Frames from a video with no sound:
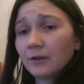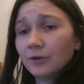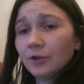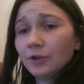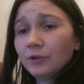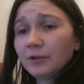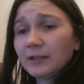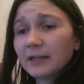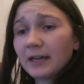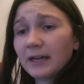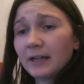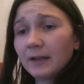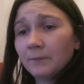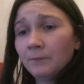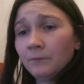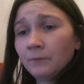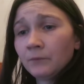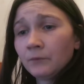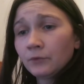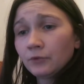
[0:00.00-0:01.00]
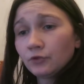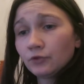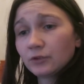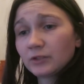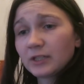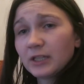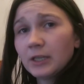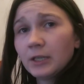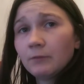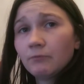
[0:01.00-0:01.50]
I know you can
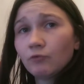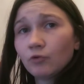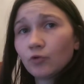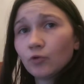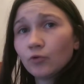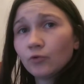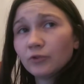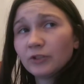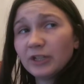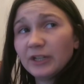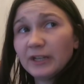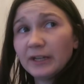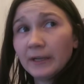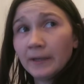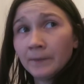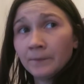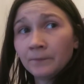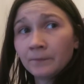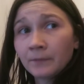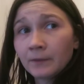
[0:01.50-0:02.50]
just keep recording it